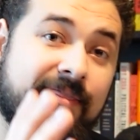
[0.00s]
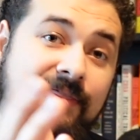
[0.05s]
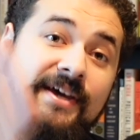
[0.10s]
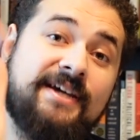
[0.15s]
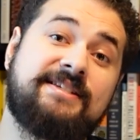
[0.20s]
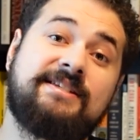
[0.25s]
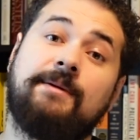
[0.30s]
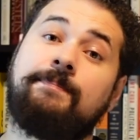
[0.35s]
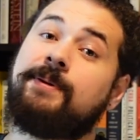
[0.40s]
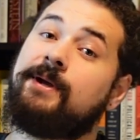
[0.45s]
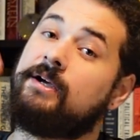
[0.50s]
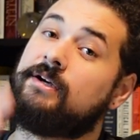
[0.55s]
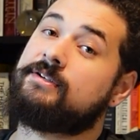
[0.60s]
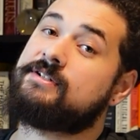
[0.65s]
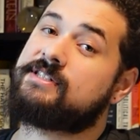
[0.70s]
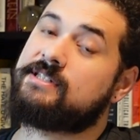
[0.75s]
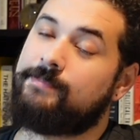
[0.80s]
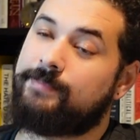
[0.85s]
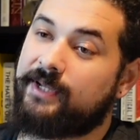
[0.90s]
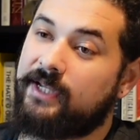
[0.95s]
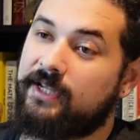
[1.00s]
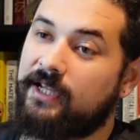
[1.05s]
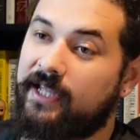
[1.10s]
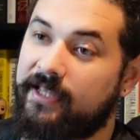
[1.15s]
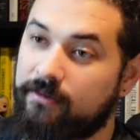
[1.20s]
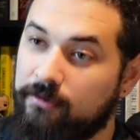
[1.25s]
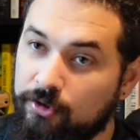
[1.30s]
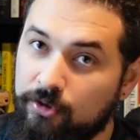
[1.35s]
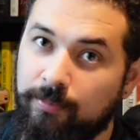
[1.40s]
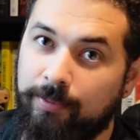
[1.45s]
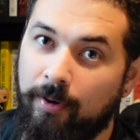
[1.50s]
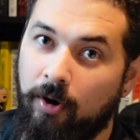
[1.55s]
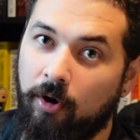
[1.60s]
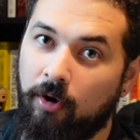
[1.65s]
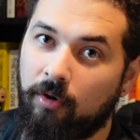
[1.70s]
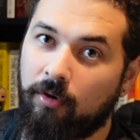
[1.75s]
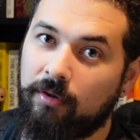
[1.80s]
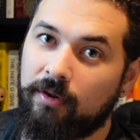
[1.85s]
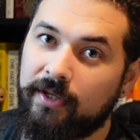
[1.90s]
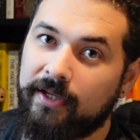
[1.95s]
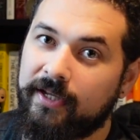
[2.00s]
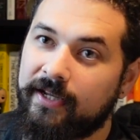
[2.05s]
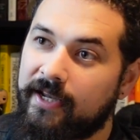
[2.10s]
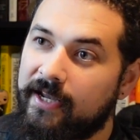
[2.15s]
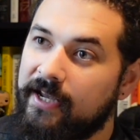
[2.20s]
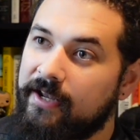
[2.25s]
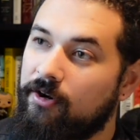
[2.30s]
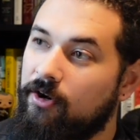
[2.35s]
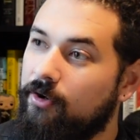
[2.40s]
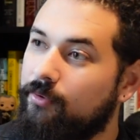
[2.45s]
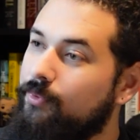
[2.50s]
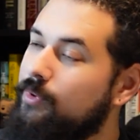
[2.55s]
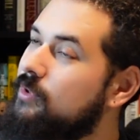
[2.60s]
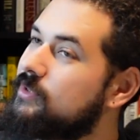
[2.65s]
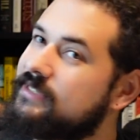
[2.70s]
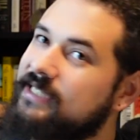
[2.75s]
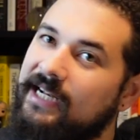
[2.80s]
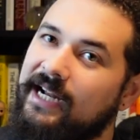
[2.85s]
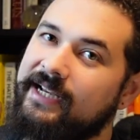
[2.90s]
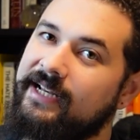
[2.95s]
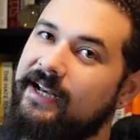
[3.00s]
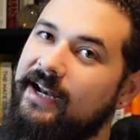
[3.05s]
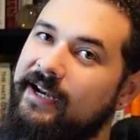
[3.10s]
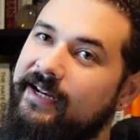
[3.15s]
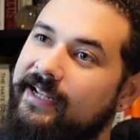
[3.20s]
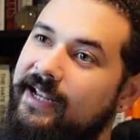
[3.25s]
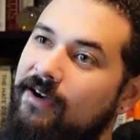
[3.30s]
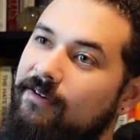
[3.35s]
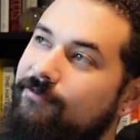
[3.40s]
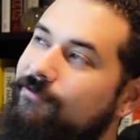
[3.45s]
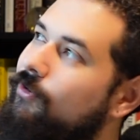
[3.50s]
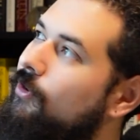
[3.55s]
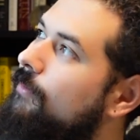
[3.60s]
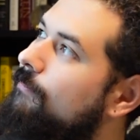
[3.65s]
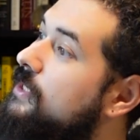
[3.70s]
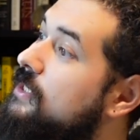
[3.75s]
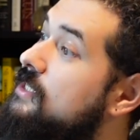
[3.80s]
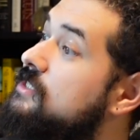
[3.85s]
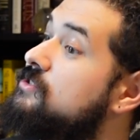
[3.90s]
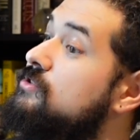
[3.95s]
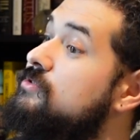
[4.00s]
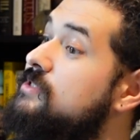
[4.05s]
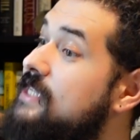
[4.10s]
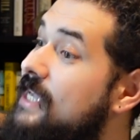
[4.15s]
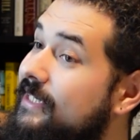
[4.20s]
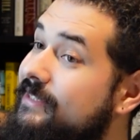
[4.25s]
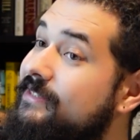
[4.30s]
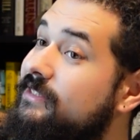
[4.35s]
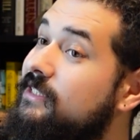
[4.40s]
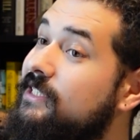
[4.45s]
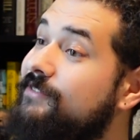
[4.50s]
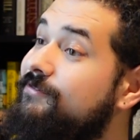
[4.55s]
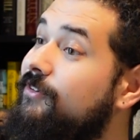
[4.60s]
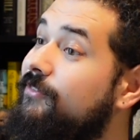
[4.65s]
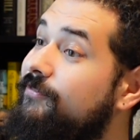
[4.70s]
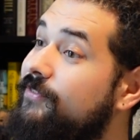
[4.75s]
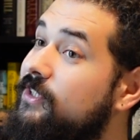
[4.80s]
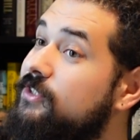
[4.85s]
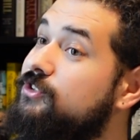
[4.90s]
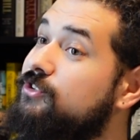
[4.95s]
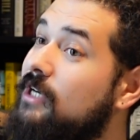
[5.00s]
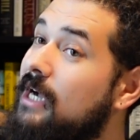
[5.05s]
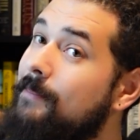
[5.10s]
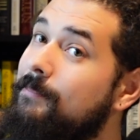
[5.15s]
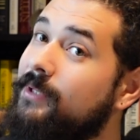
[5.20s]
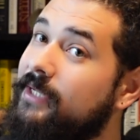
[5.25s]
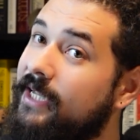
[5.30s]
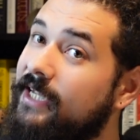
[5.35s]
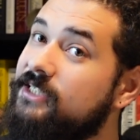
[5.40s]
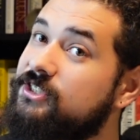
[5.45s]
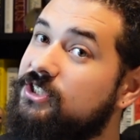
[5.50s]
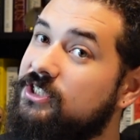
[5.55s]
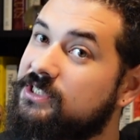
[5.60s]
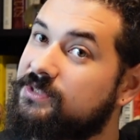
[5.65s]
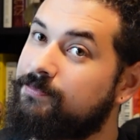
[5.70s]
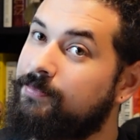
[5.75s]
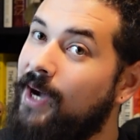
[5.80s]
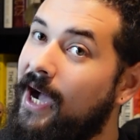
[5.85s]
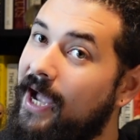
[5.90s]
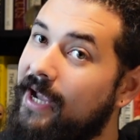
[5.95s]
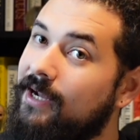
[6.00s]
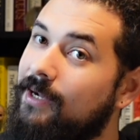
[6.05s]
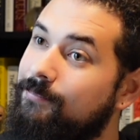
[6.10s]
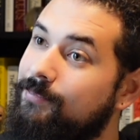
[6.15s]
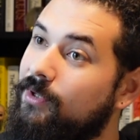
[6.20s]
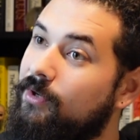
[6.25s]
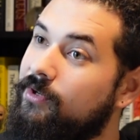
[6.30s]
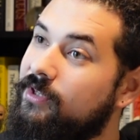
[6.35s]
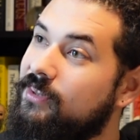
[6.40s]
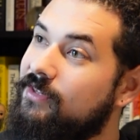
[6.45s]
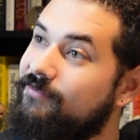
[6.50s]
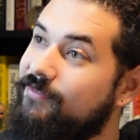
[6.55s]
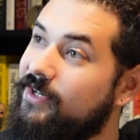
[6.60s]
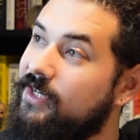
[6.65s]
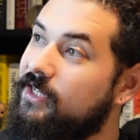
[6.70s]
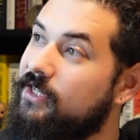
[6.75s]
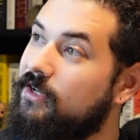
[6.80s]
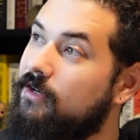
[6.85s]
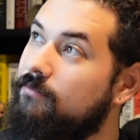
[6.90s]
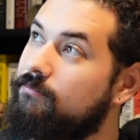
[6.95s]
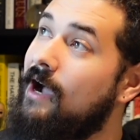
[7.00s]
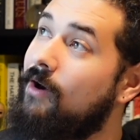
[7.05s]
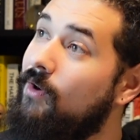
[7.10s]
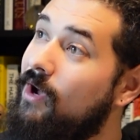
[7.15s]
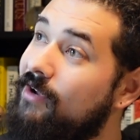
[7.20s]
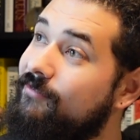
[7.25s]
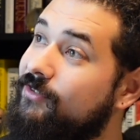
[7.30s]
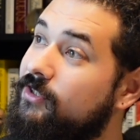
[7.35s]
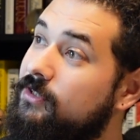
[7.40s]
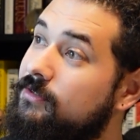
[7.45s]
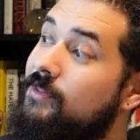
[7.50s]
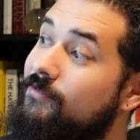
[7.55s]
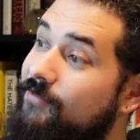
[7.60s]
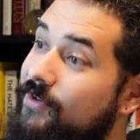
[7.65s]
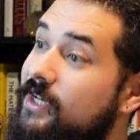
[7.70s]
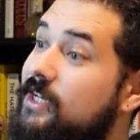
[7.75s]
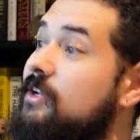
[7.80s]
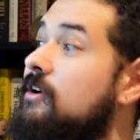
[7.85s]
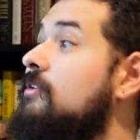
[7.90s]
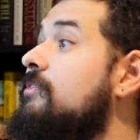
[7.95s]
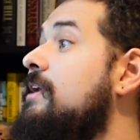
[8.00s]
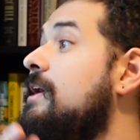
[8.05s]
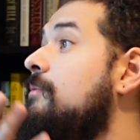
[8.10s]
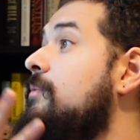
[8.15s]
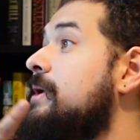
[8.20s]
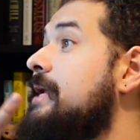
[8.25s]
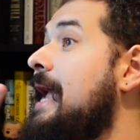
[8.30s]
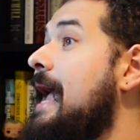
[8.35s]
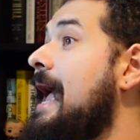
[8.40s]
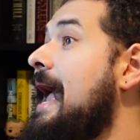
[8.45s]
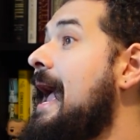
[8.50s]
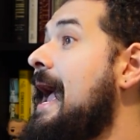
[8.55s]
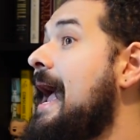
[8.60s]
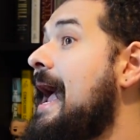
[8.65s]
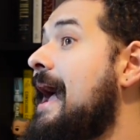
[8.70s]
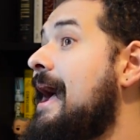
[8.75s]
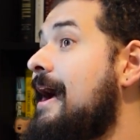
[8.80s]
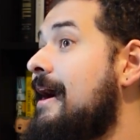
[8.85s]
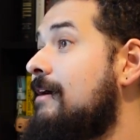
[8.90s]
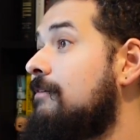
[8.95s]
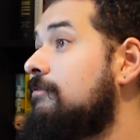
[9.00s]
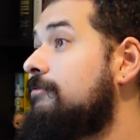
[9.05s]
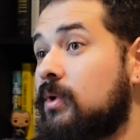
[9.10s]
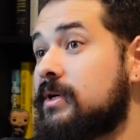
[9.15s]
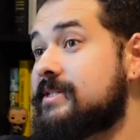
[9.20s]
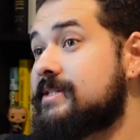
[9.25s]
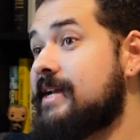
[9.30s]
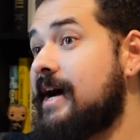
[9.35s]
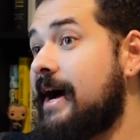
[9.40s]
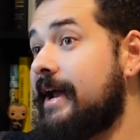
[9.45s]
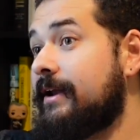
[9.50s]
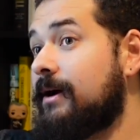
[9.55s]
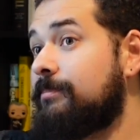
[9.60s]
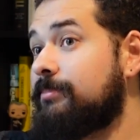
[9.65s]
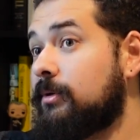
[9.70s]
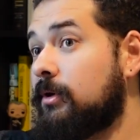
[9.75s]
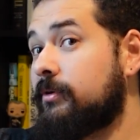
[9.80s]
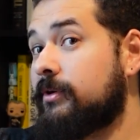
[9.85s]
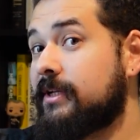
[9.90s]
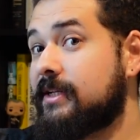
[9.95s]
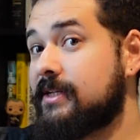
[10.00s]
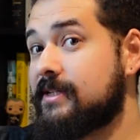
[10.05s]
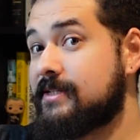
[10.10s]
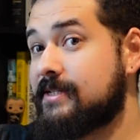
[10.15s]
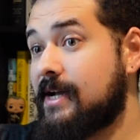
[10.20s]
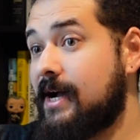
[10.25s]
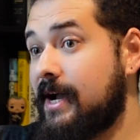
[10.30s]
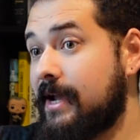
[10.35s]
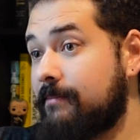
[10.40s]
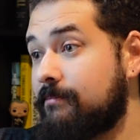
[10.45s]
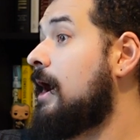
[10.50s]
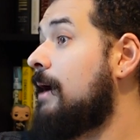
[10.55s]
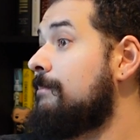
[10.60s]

This appears to be a loophole in our rules that I did not account for because you technically fulfilled your obligations by uploading the video. However, the video that we have was not uploaded in time.